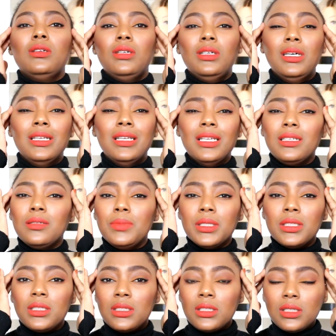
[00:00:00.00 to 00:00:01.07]
a little
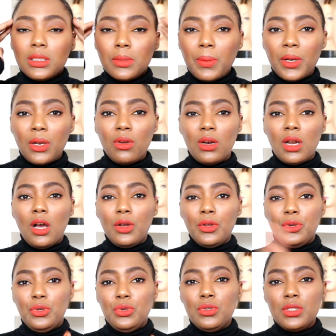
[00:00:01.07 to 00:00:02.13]
bit depending on how
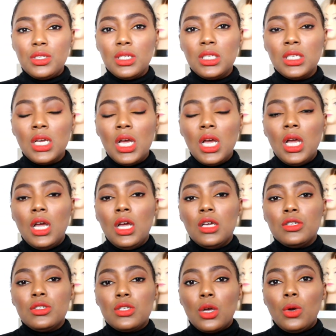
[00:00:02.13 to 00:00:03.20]
you use it.
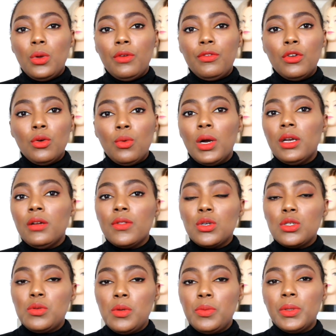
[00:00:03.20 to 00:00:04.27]
So if you're one of
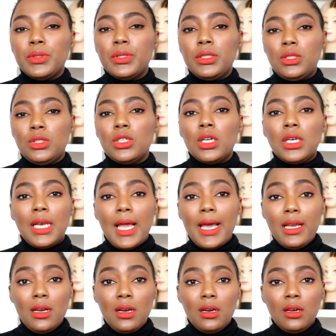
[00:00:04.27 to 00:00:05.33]
those people that do not
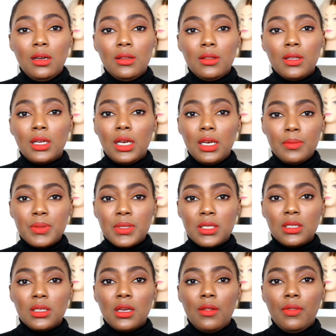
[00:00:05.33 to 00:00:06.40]
like the
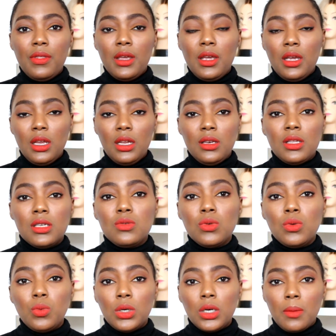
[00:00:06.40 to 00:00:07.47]
clips, then this
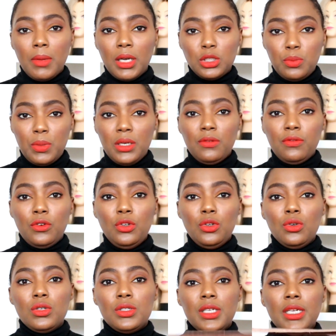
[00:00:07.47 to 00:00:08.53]
would work much better for you
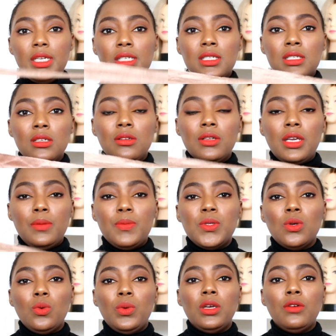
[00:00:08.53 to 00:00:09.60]
because then it still keeps
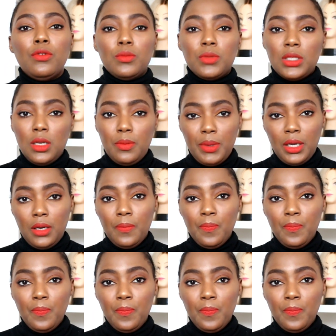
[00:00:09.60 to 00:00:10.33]
your wig from slipping.